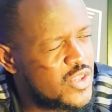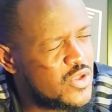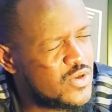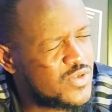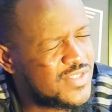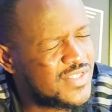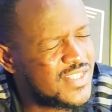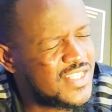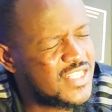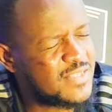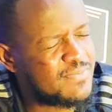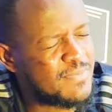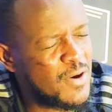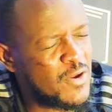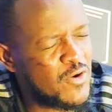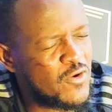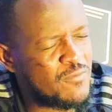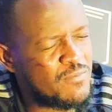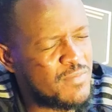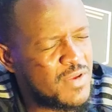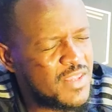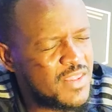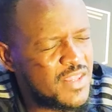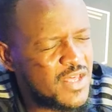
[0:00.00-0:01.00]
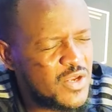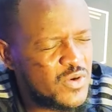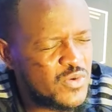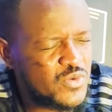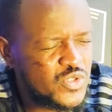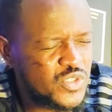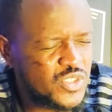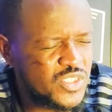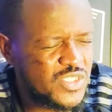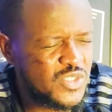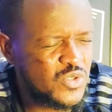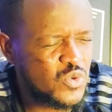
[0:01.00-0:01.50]
There was this part of me that
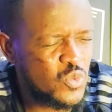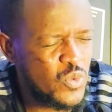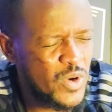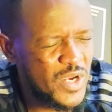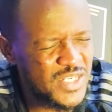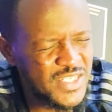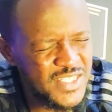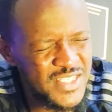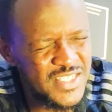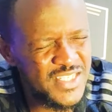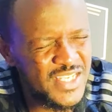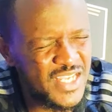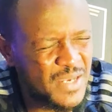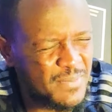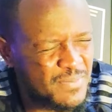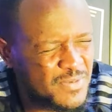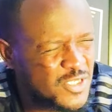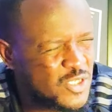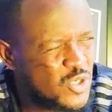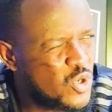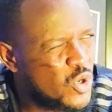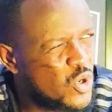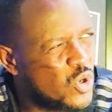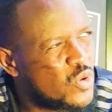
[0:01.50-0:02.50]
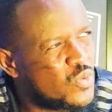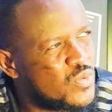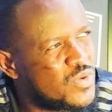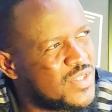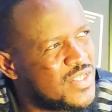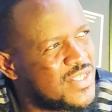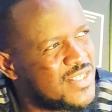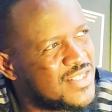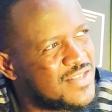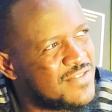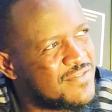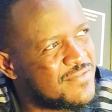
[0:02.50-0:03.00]
was quite skeptical
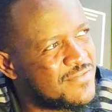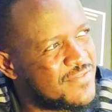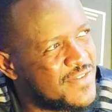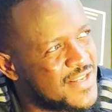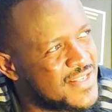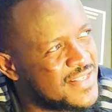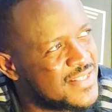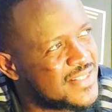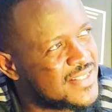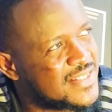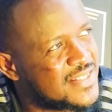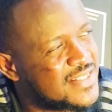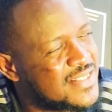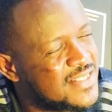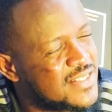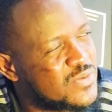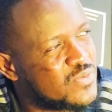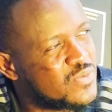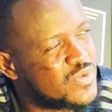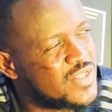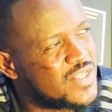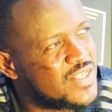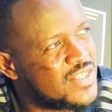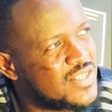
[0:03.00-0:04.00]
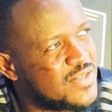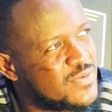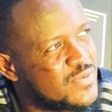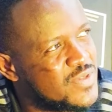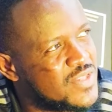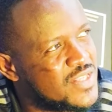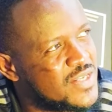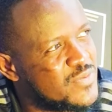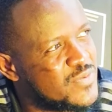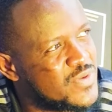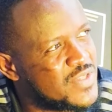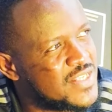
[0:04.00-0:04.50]
with his defense, with, the,
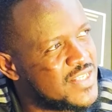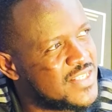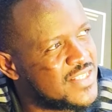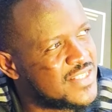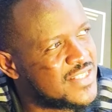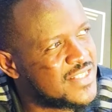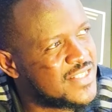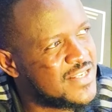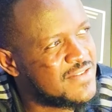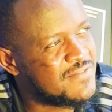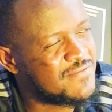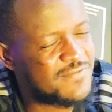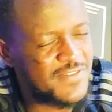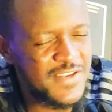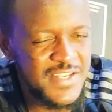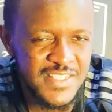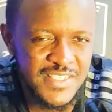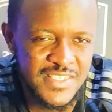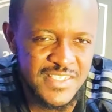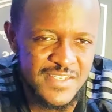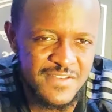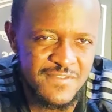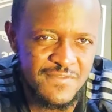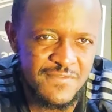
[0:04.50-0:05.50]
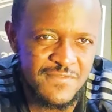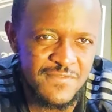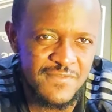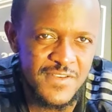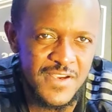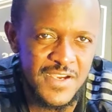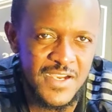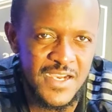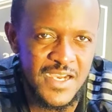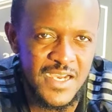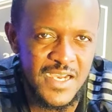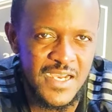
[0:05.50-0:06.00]
with, the, with his
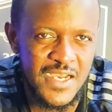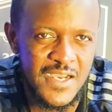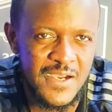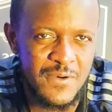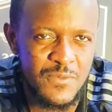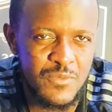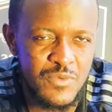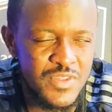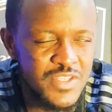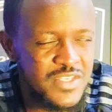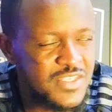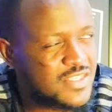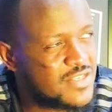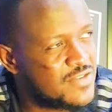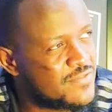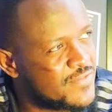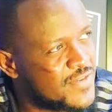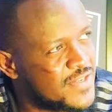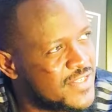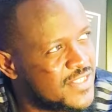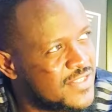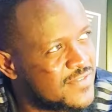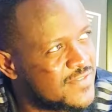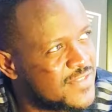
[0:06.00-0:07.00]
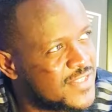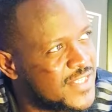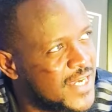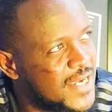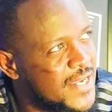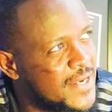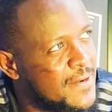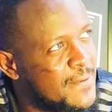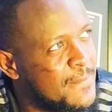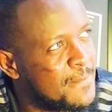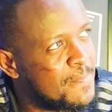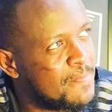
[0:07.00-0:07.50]
defensive, uh, with his defensive
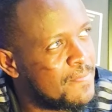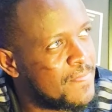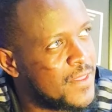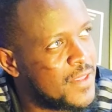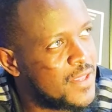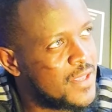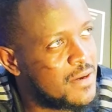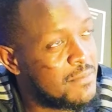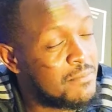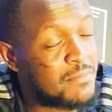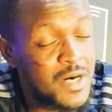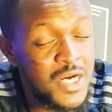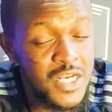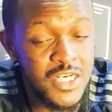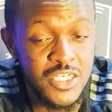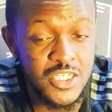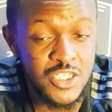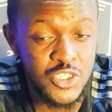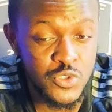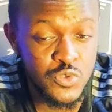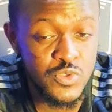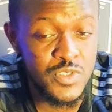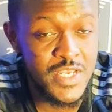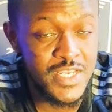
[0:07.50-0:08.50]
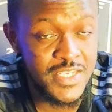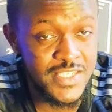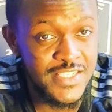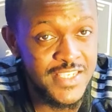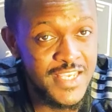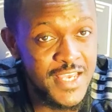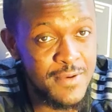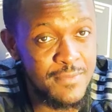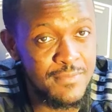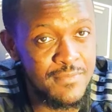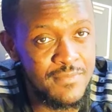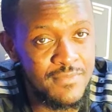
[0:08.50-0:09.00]
side. But today's
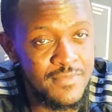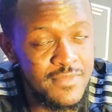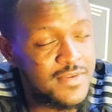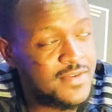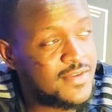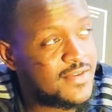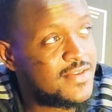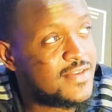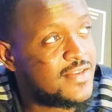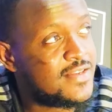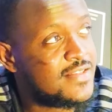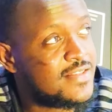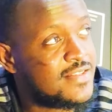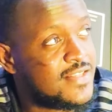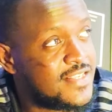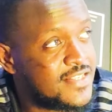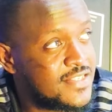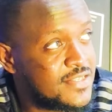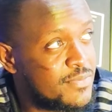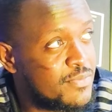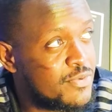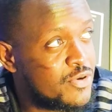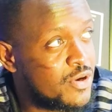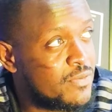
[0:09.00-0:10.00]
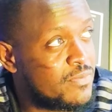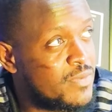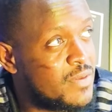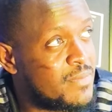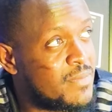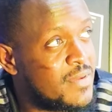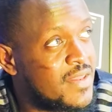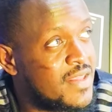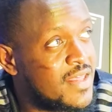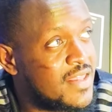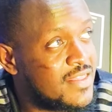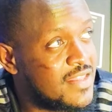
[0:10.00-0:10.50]
game, there's a
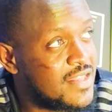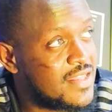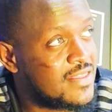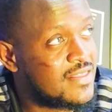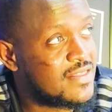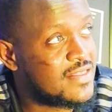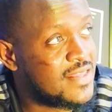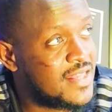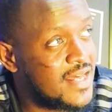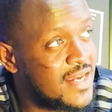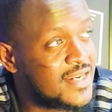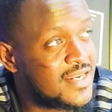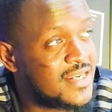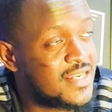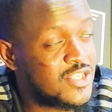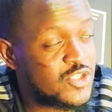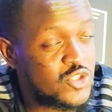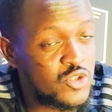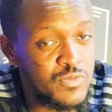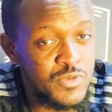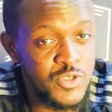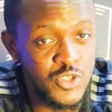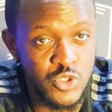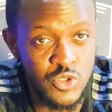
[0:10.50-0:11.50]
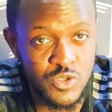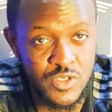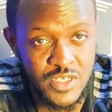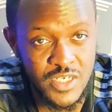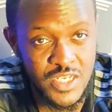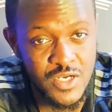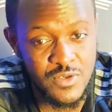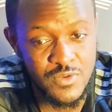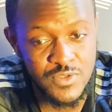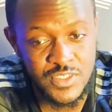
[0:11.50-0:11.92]
problem and i think that needs to be sorted